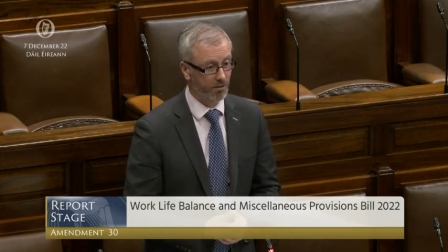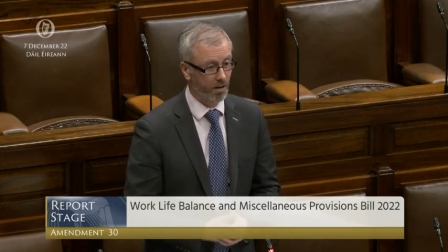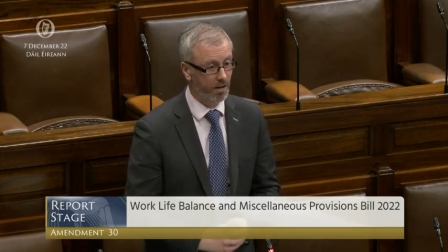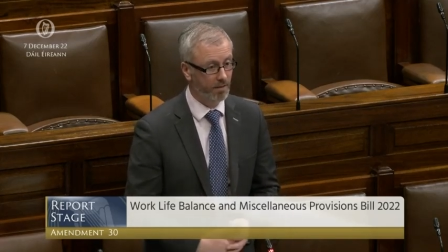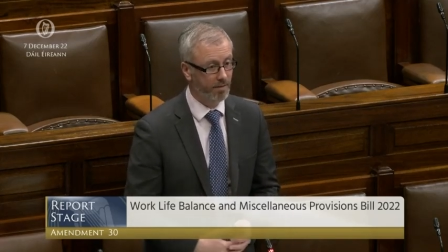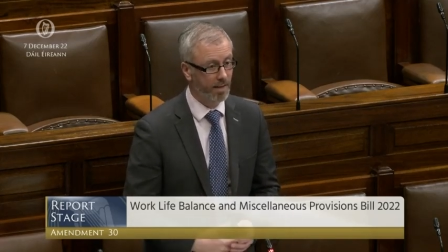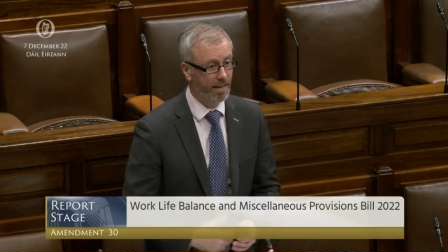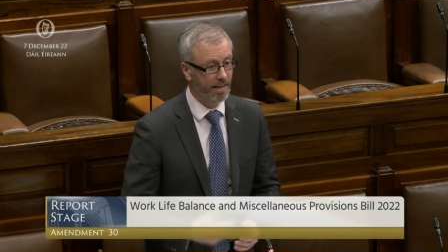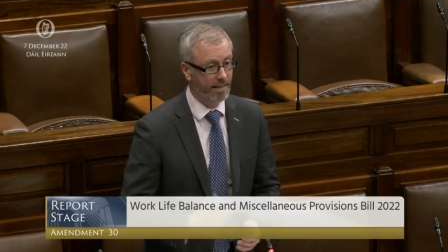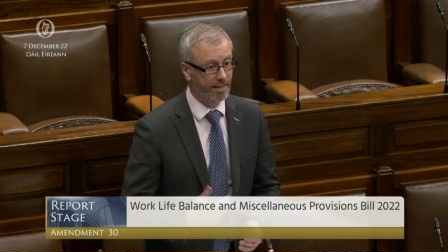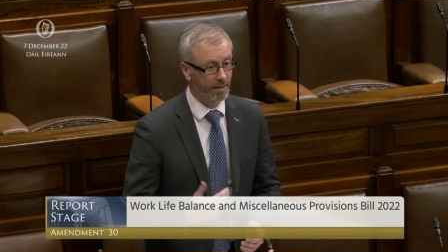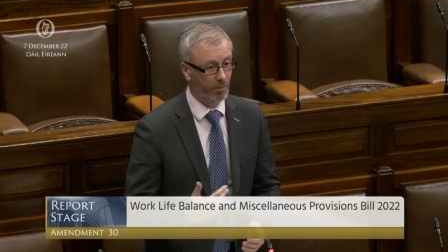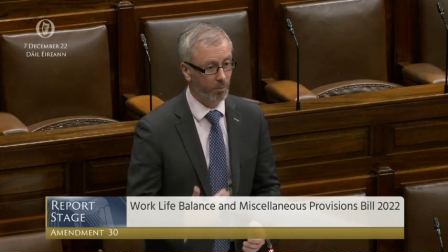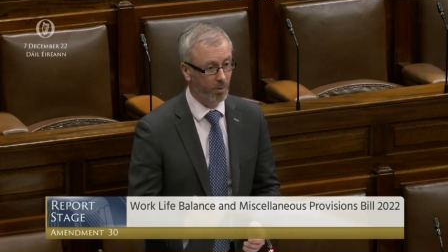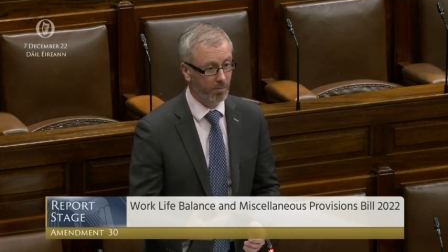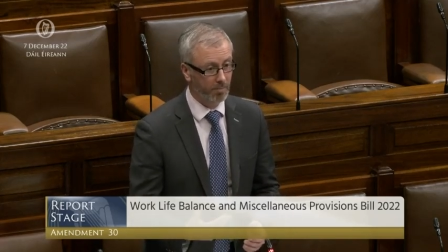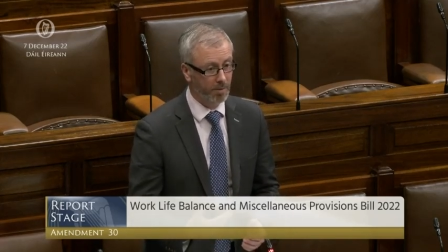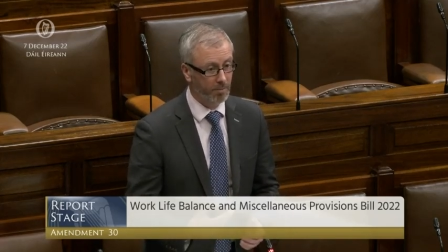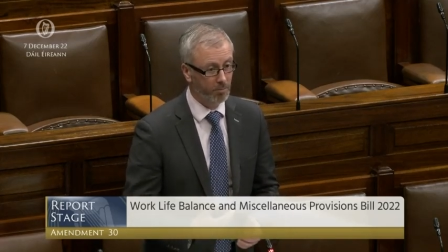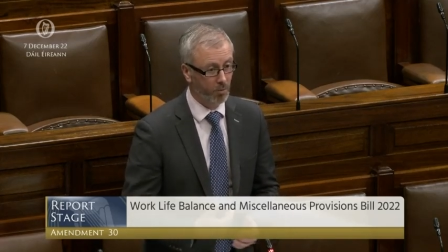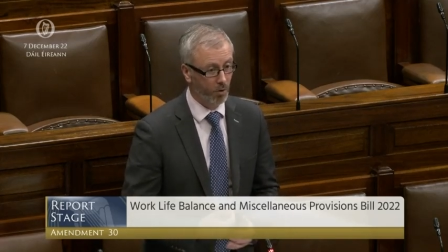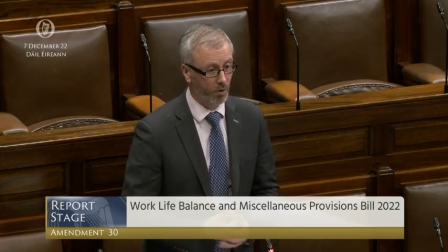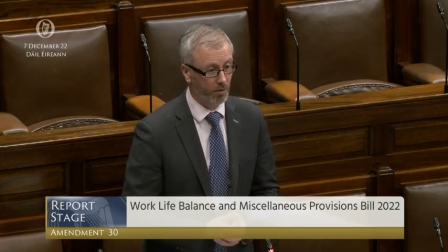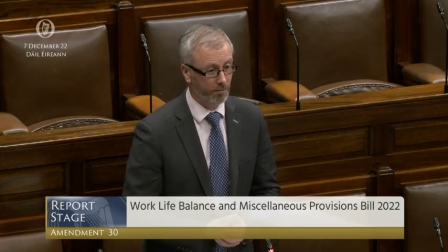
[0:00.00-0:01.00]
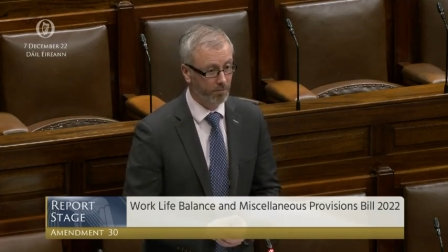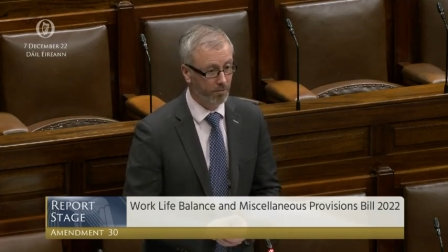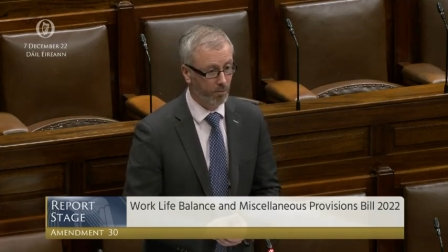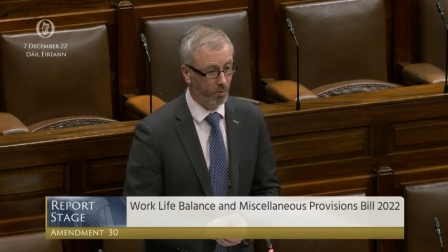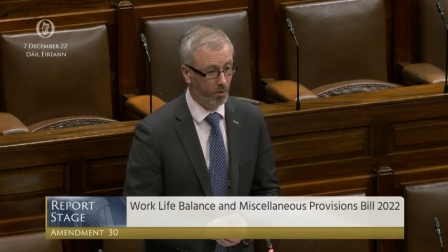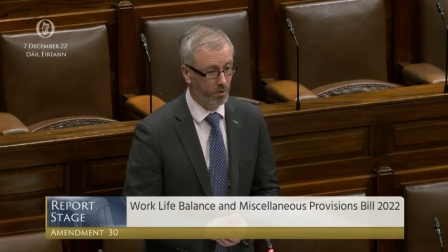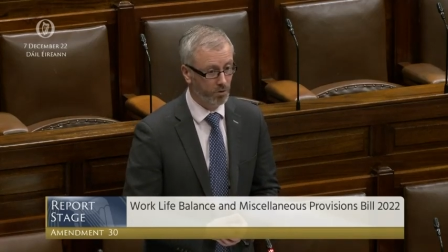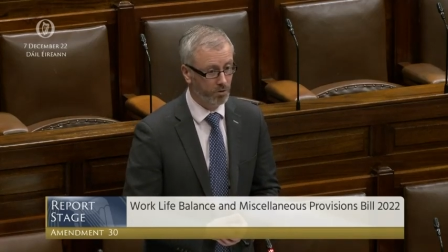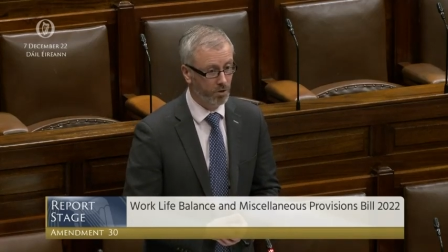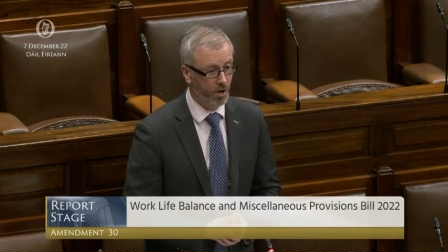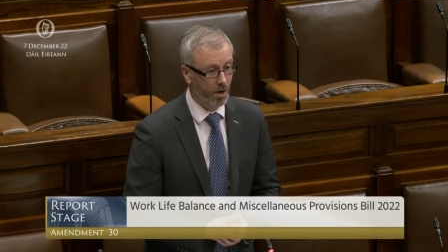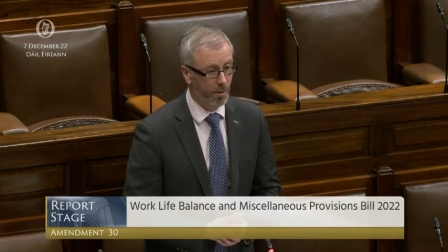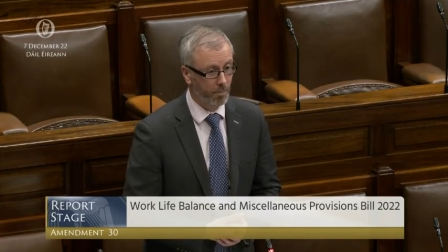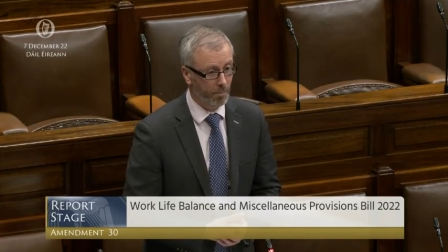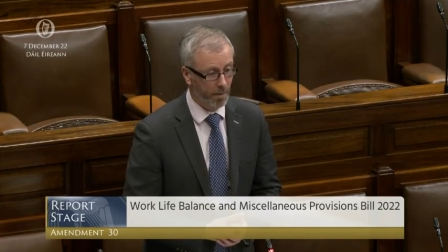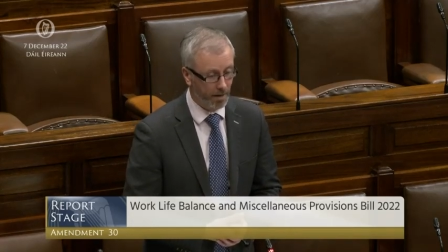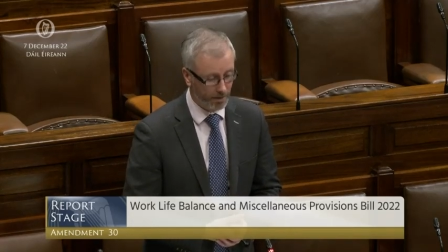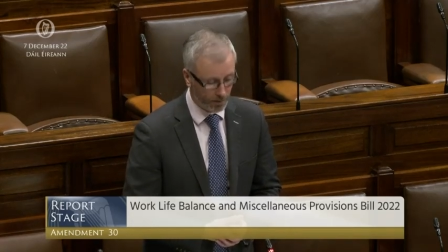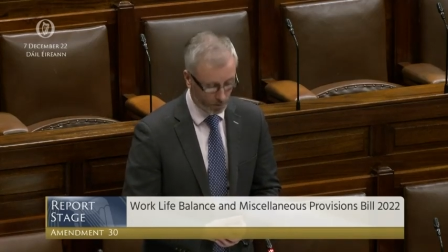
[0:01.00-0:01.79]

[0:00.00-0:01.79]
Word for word: on that will be brought forward by the